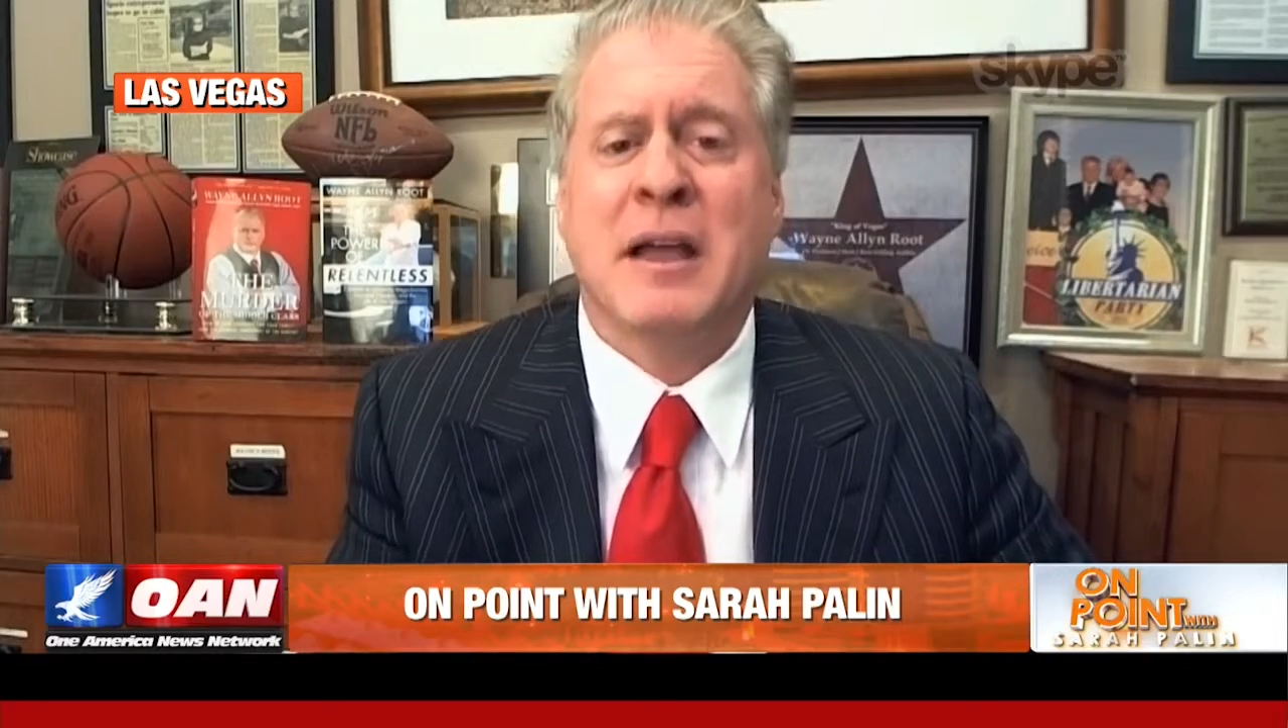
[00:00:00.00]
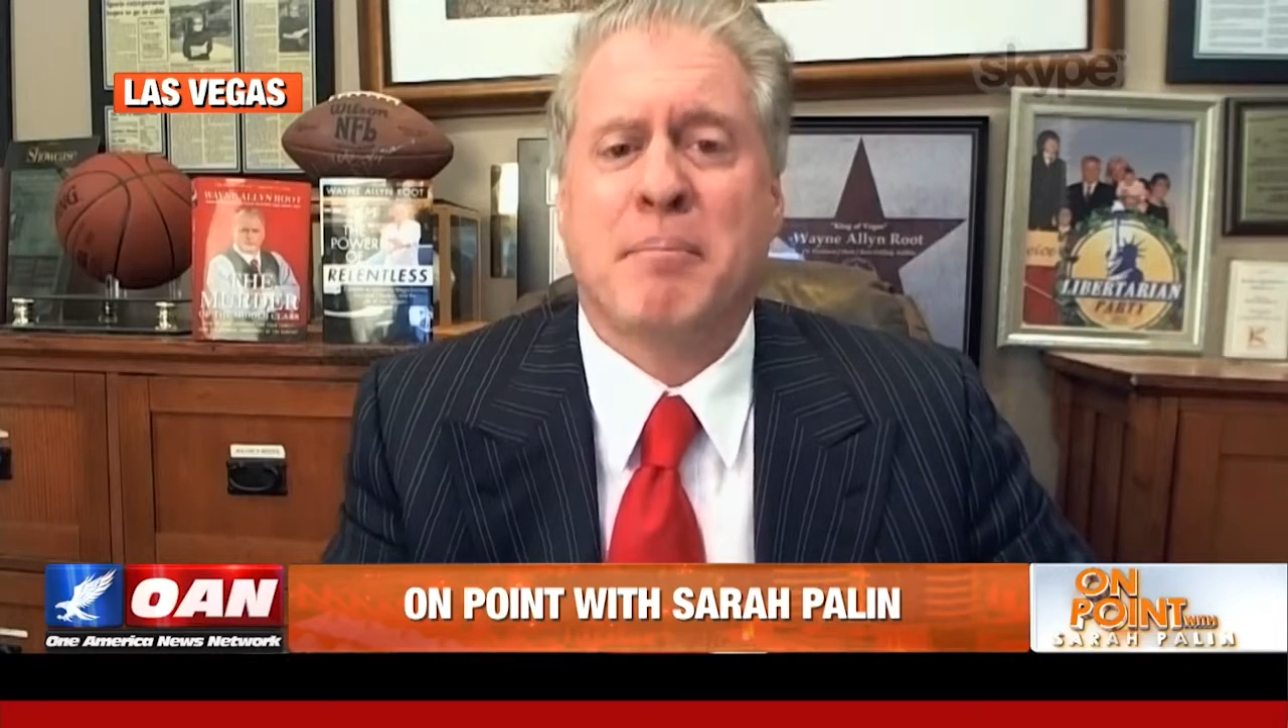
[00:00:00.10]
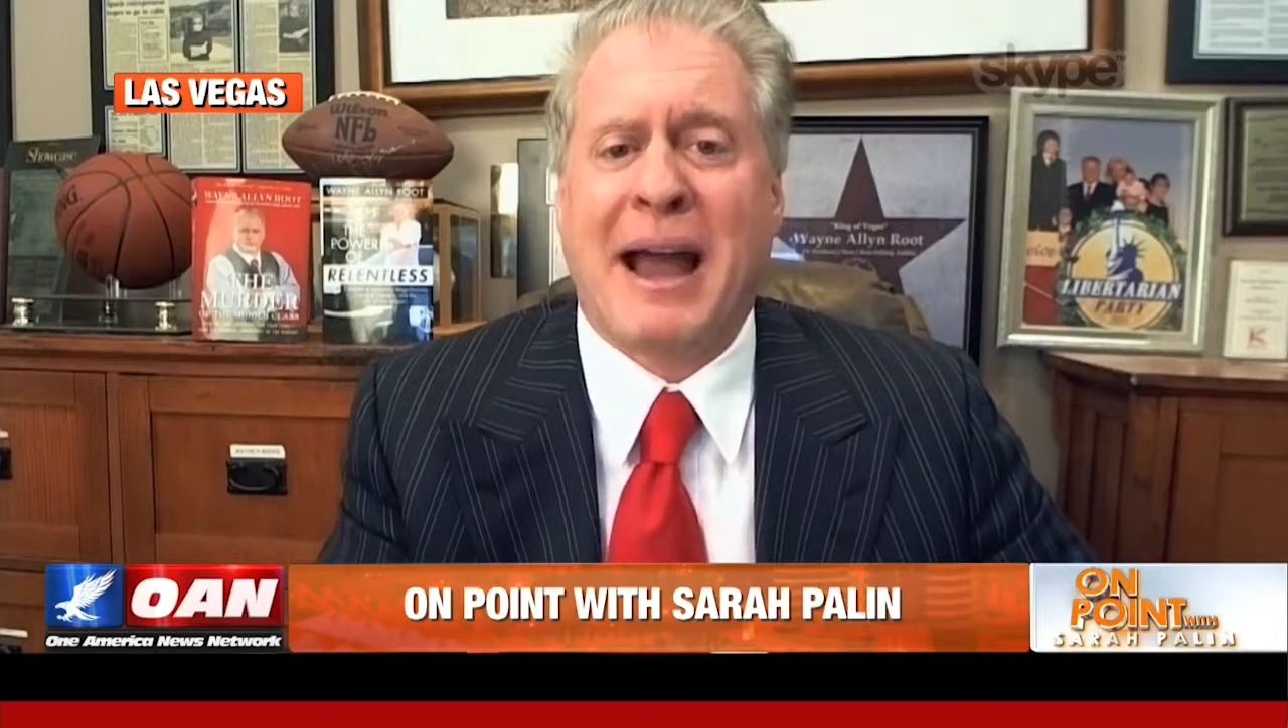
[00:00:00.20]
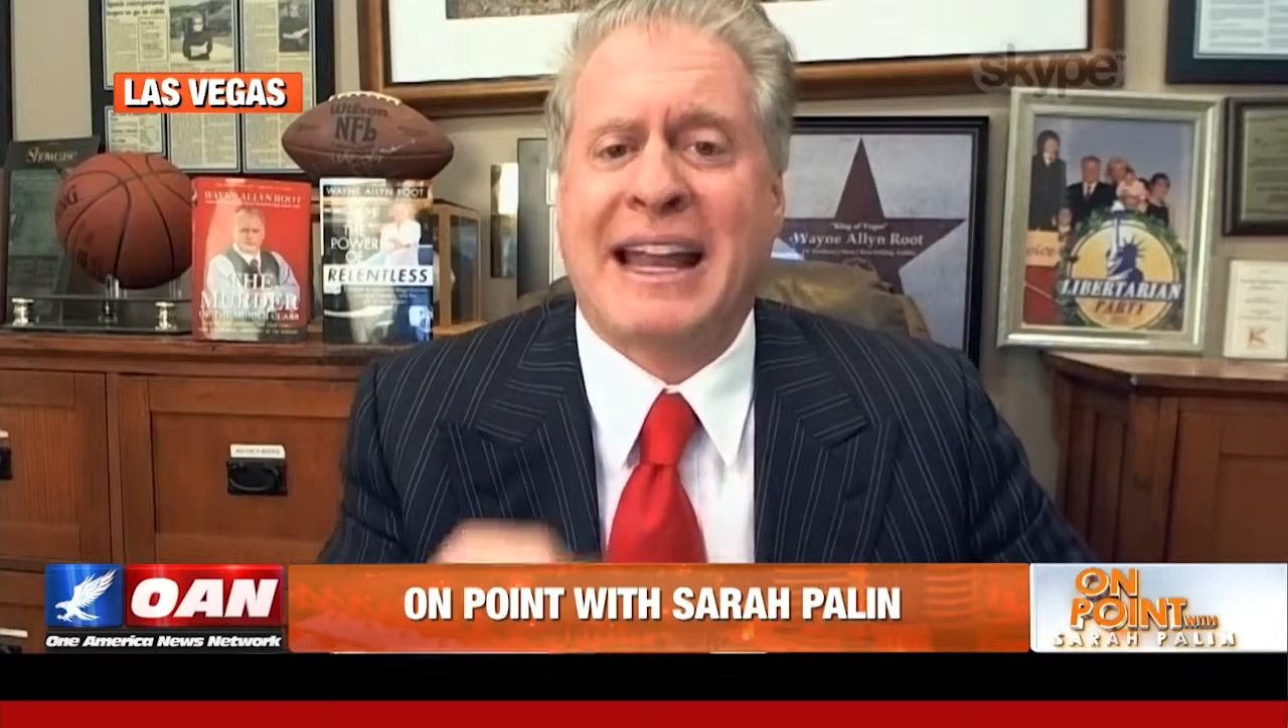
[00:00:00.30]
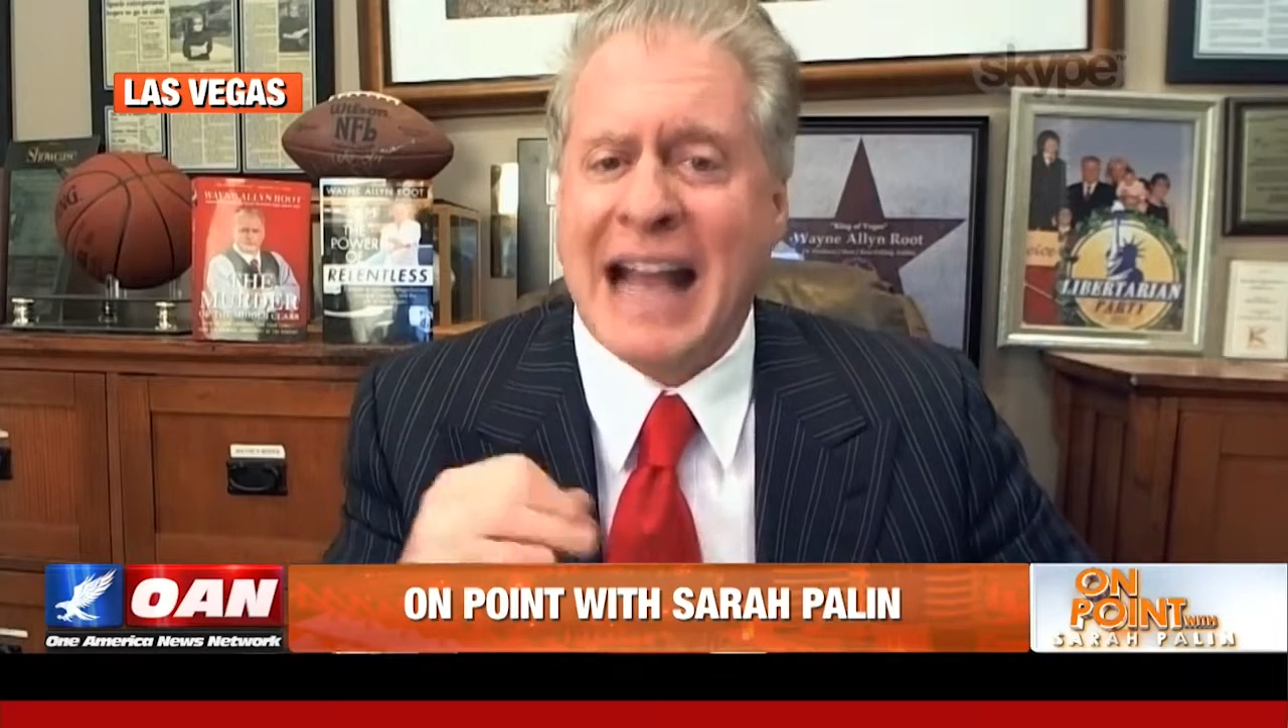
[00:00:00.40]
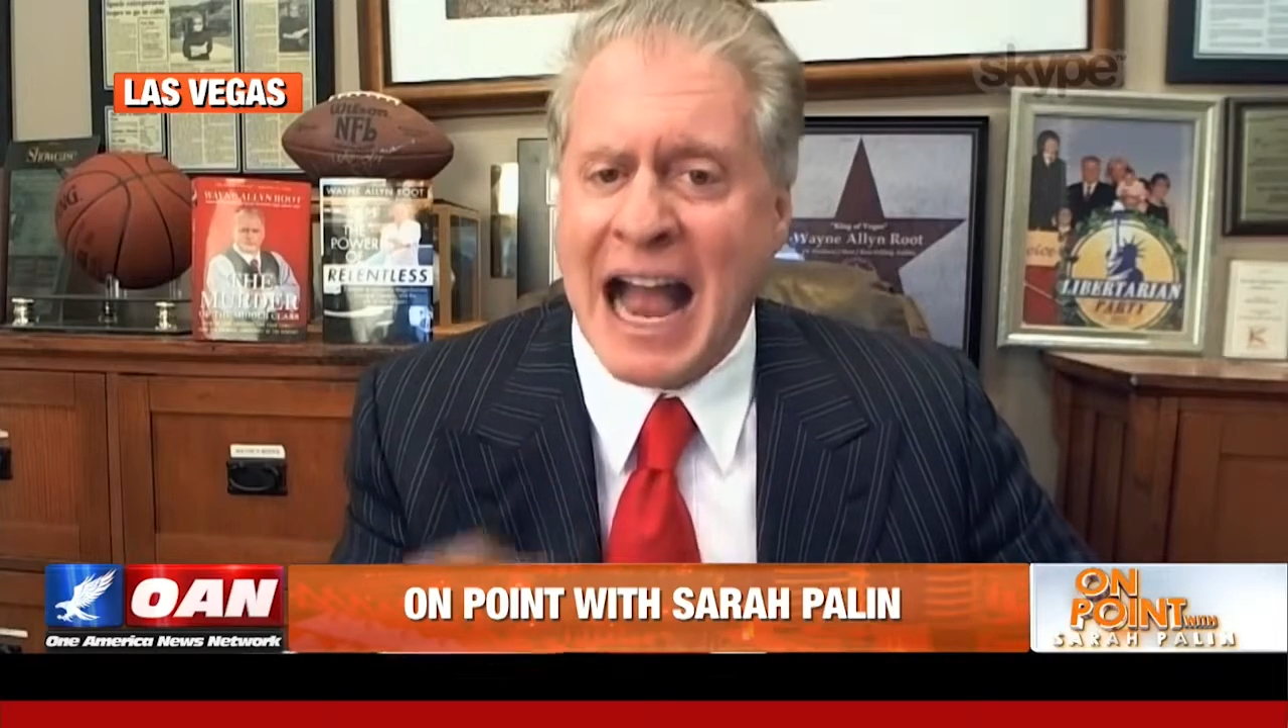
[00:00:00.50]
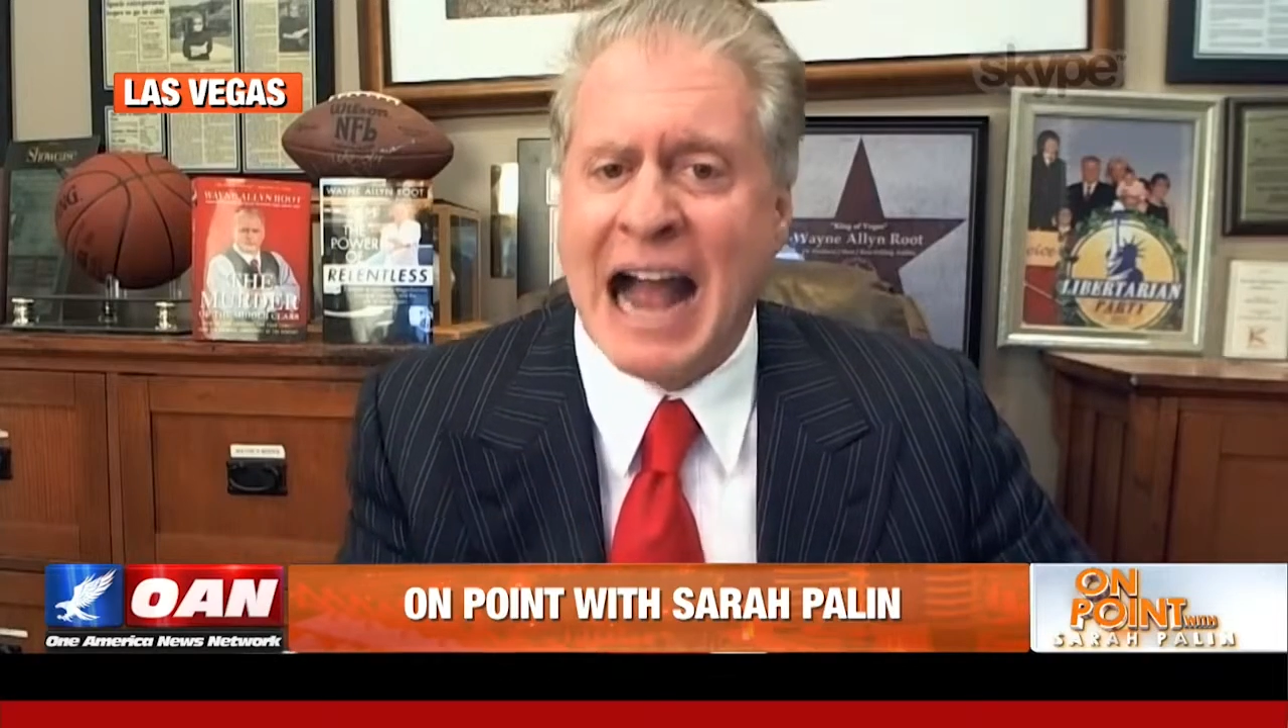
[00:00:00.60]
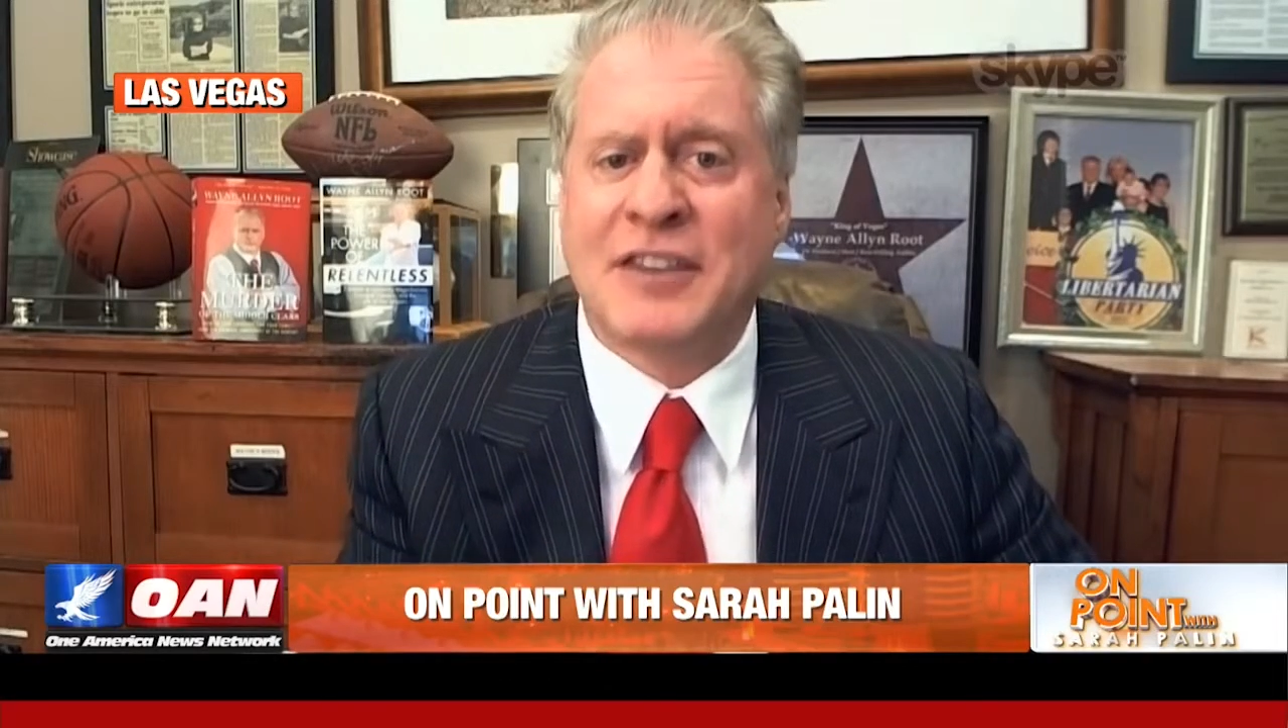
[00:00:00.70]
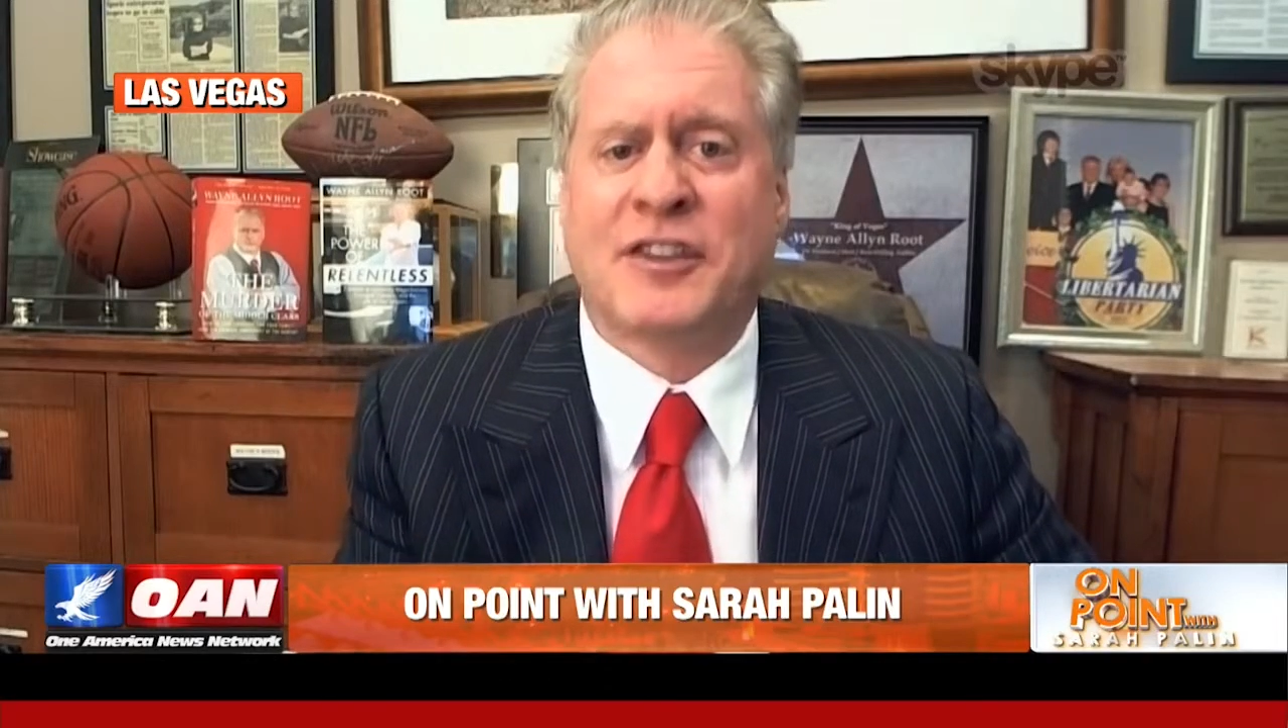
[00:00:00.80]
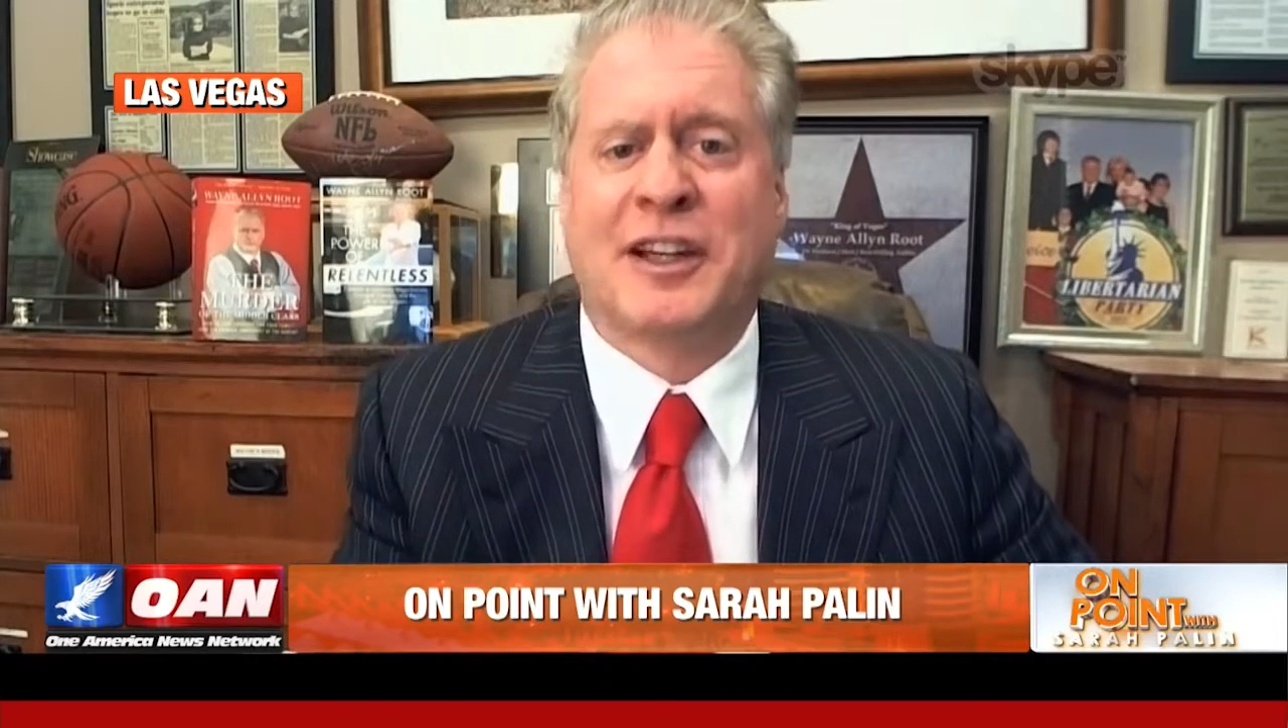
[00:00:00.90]
By
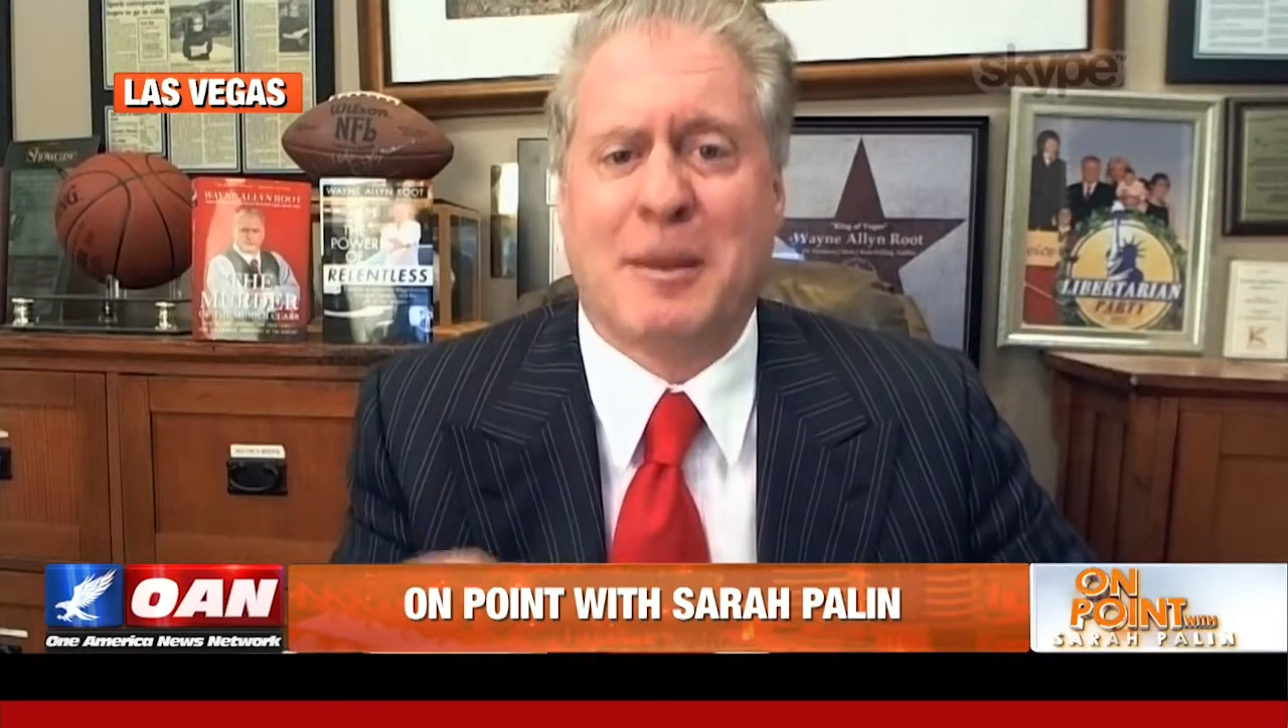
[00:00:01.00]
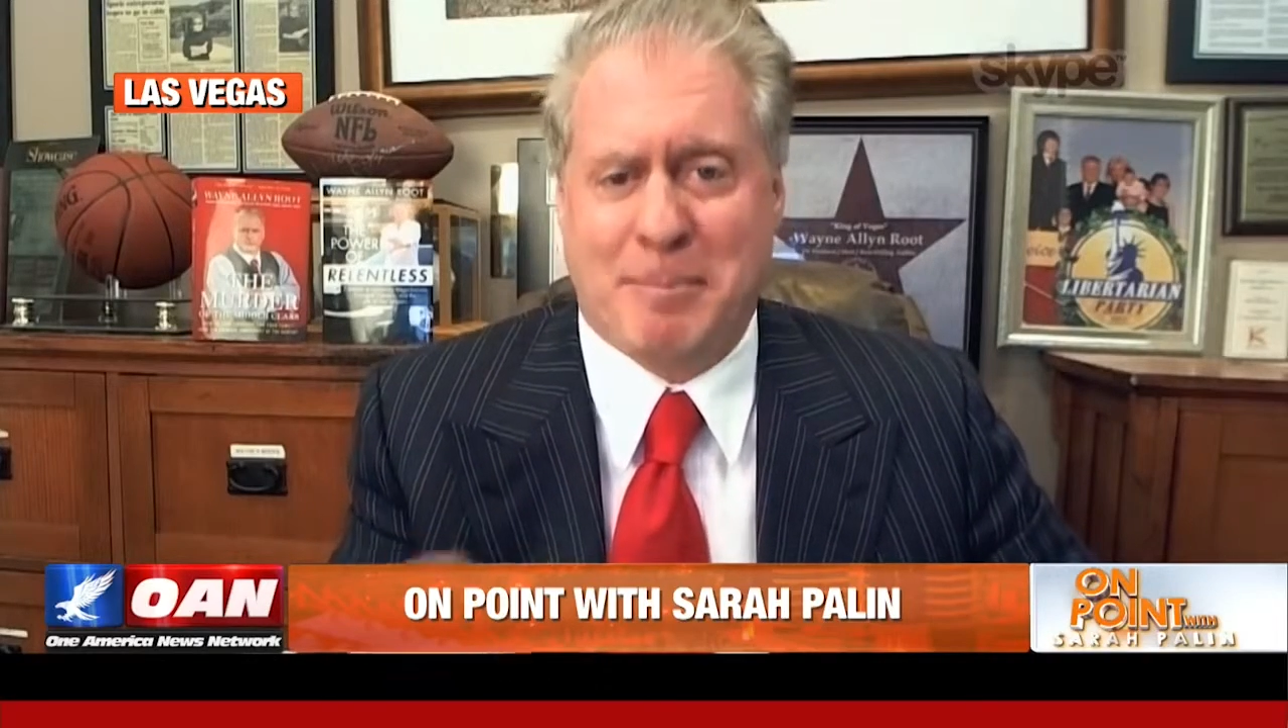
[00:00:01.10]
constantly